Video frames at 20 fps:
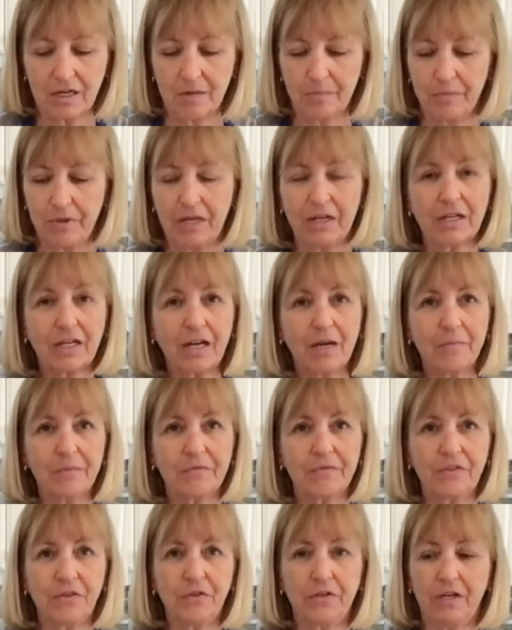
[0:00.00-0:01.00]
About a cup of
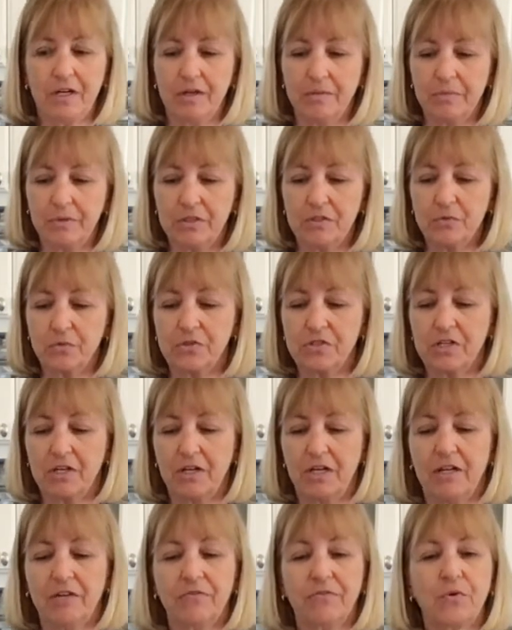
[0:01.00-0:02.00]
cucumbers, which I
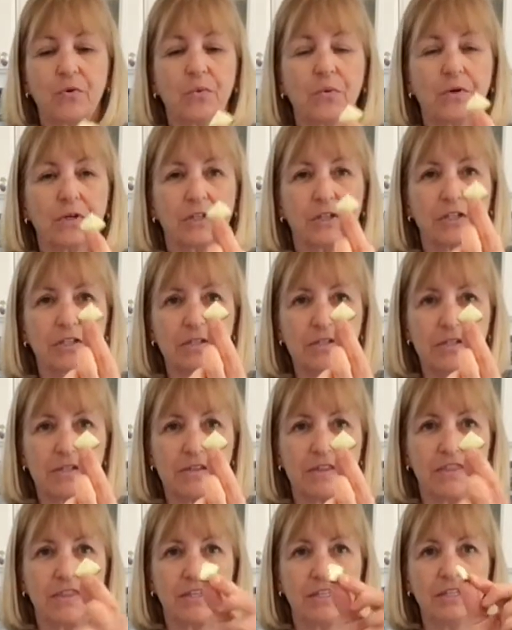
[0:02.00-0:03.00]
have quartered
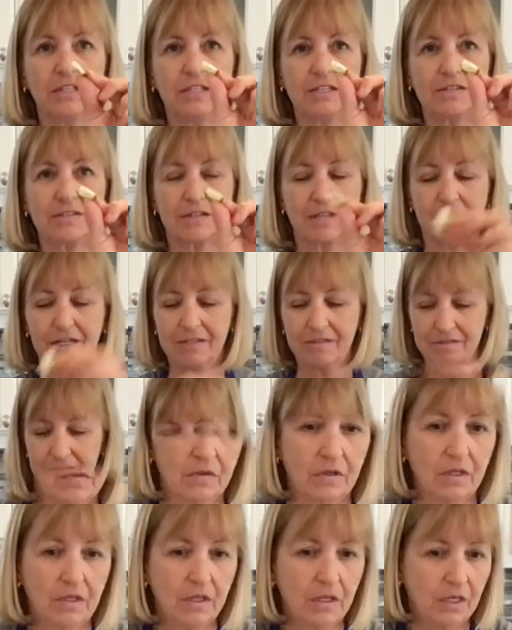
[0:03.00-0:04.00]
and thinly
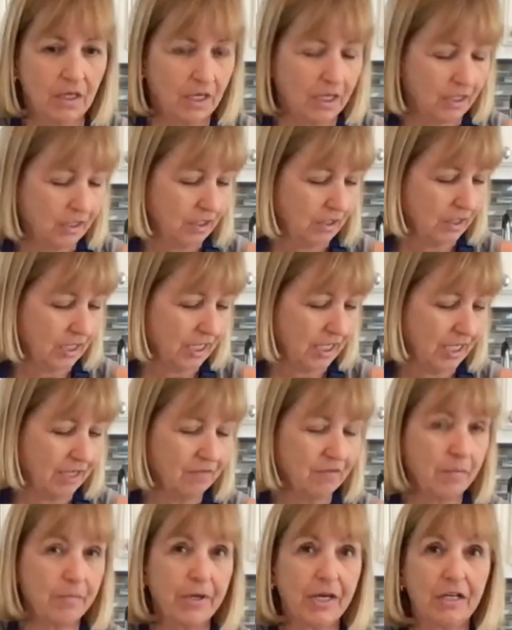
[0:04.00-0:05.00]
sliced. And then I have
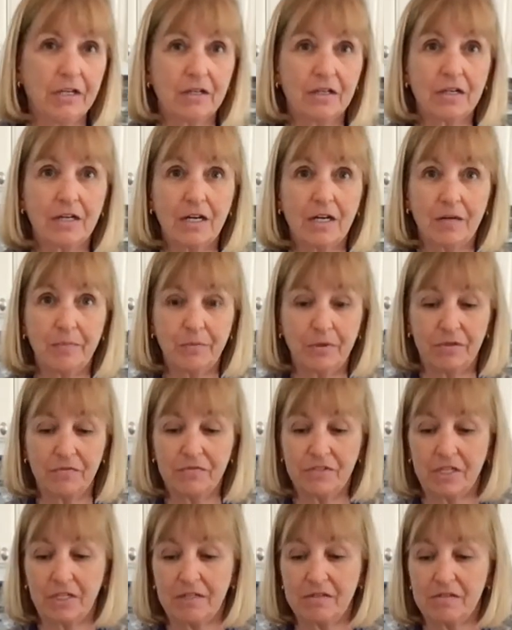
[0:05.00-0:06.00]
about a cup of
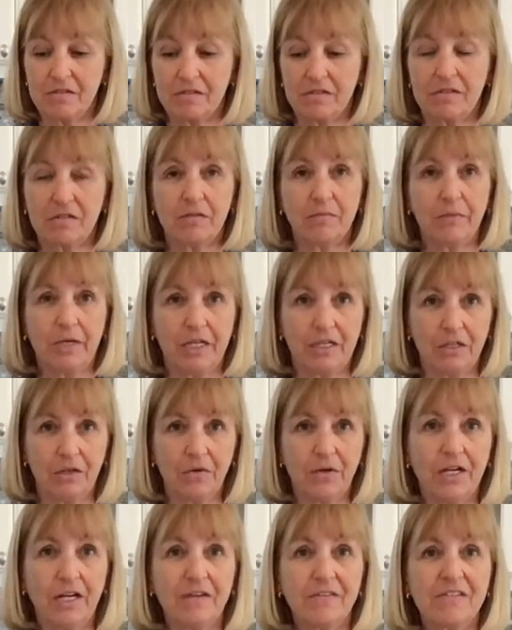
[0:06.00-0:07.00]
diced tomato,
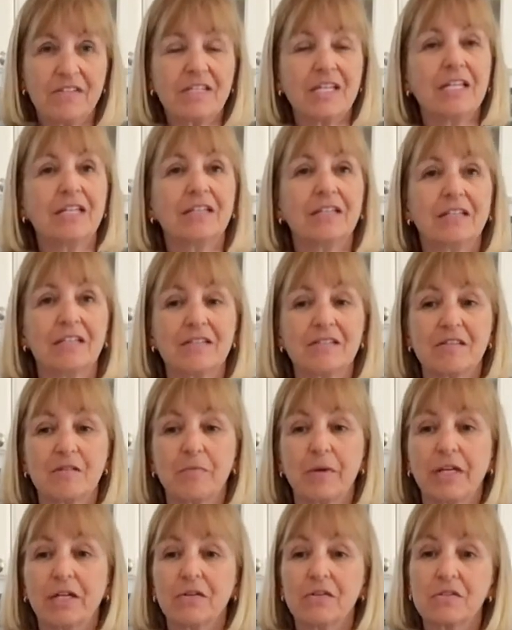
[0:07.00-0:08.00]
and I've seeded these
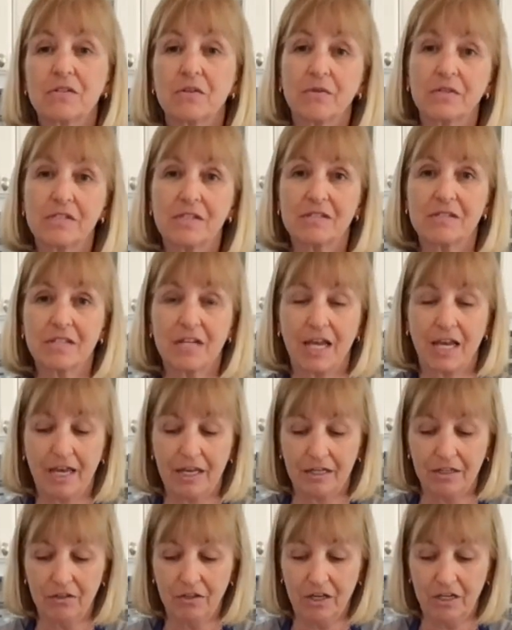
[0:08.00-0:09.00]
tomatoes so it doesn't add
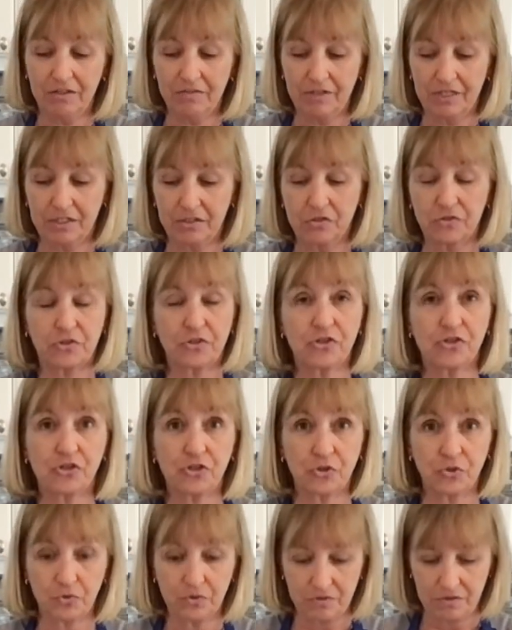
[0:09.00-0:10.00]
a lot of extra
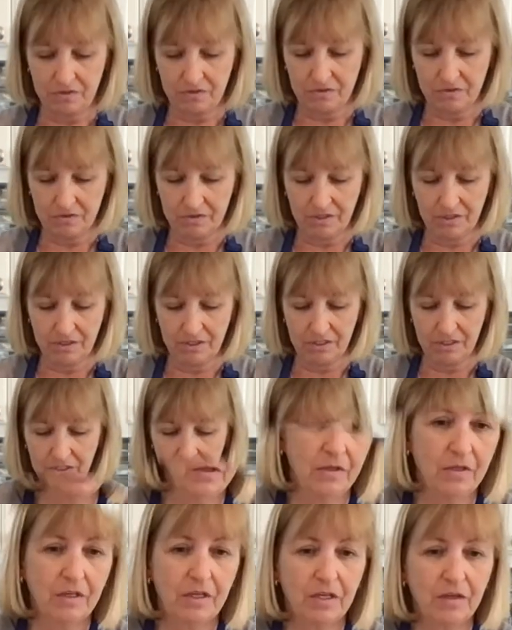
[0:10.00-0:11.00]
juice to the
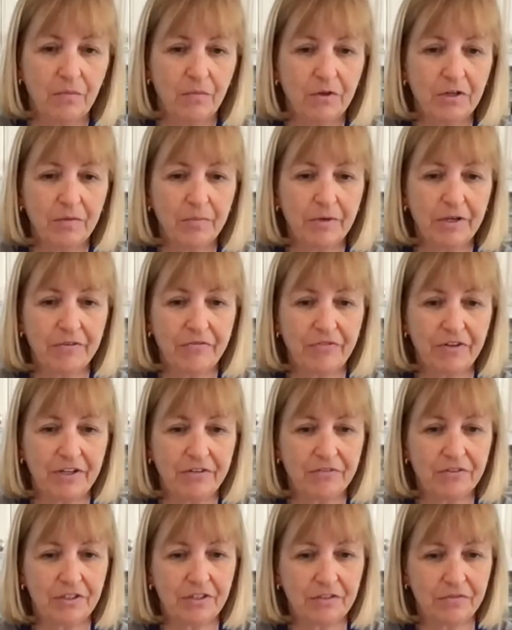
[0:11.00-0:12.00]
dish. And one of my
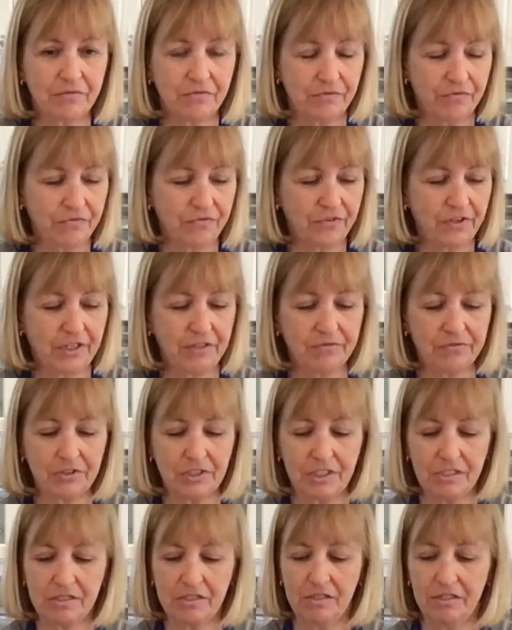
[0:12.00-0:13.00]

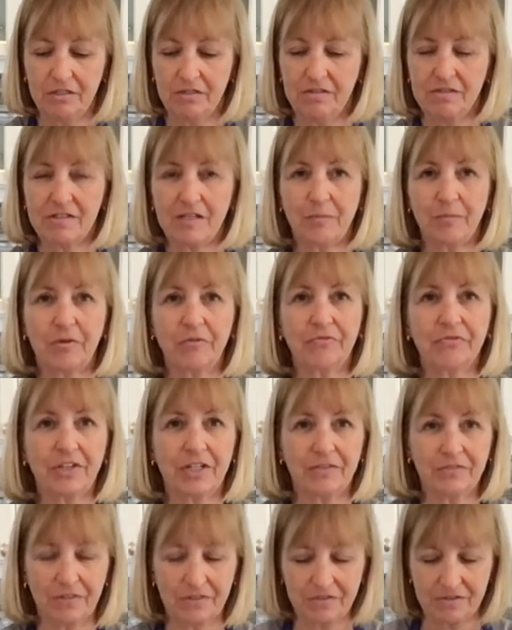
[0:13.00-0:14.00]
favorite summer
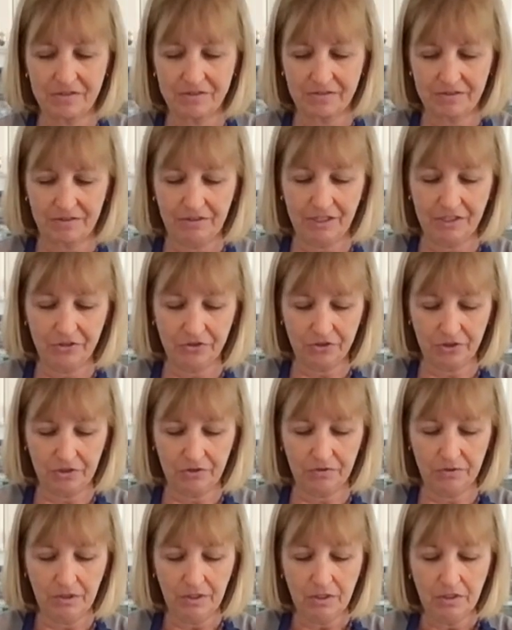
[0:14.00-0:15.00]
flavors is cilantro,
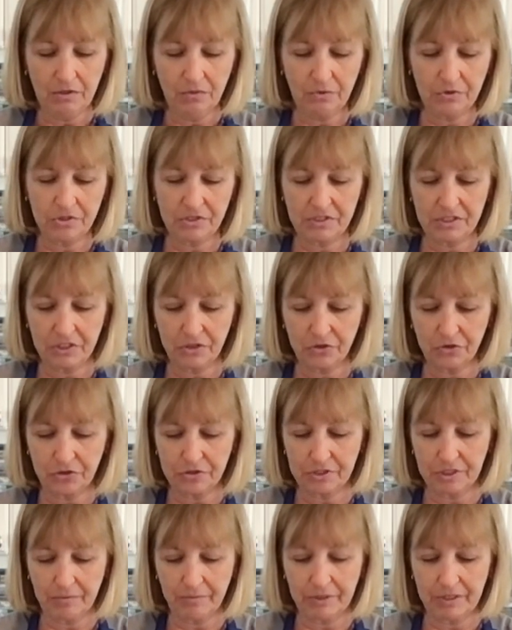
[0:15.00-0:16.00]
which is
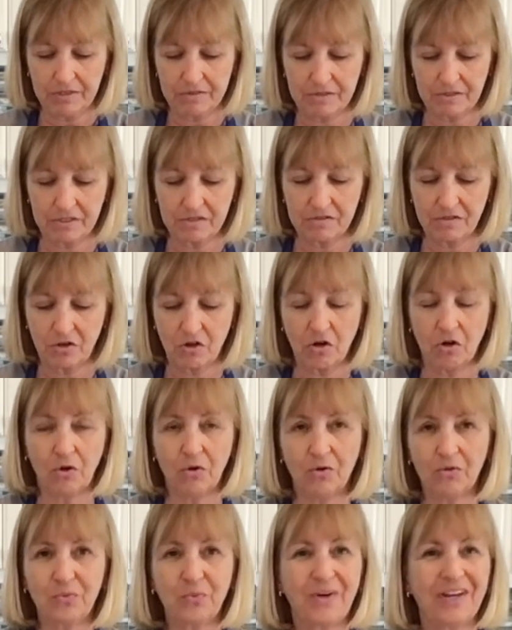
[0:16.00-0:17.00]
interesting because it is a
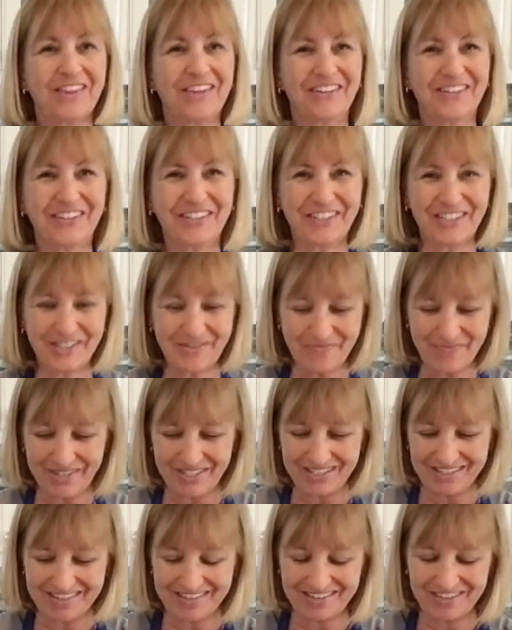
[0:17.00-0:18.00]
cold weather herb, but
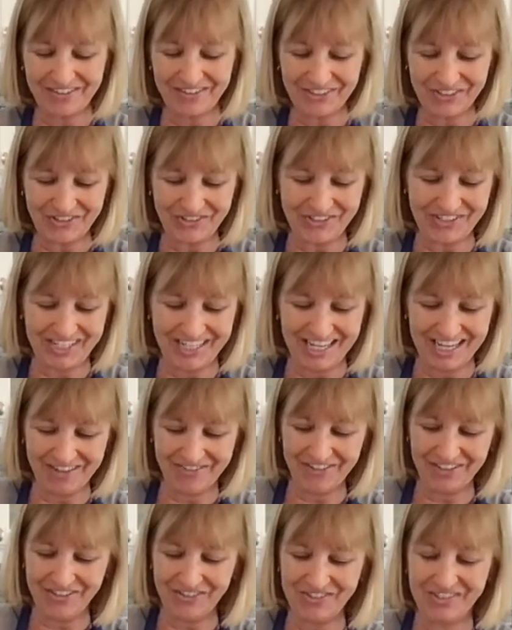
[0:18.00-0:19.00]
it's so interesting how we
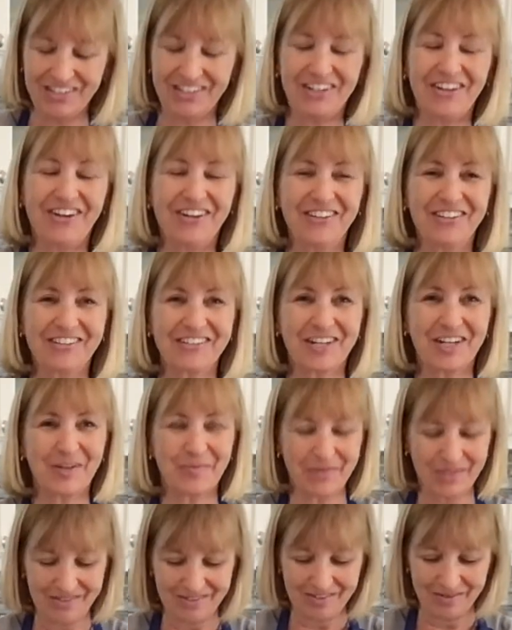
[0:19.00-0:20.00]
use it all the time
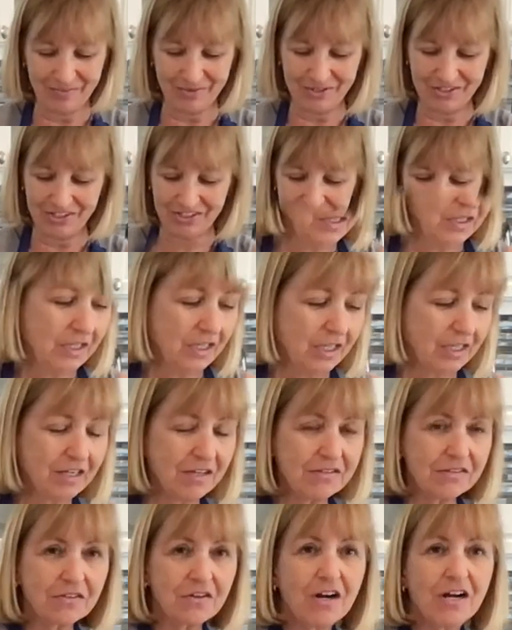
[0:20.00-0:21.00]
in summer dishes. It
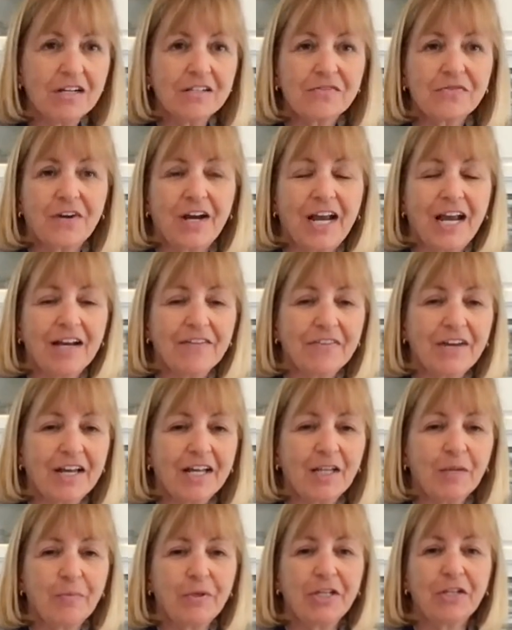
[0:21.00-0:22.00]
also calls for half a
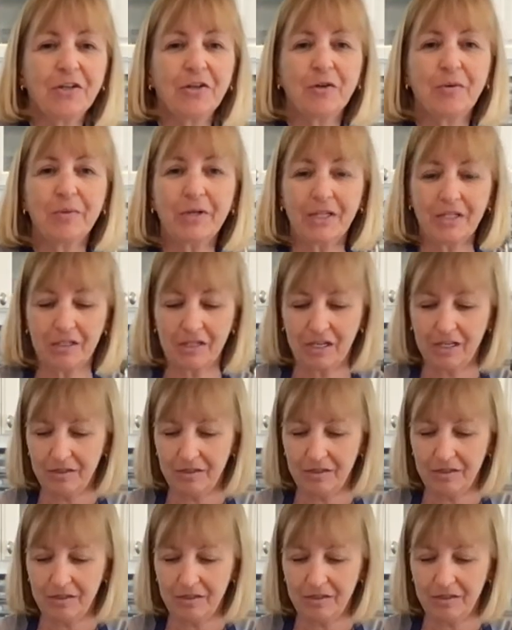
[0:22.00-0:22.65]
jalapeno, but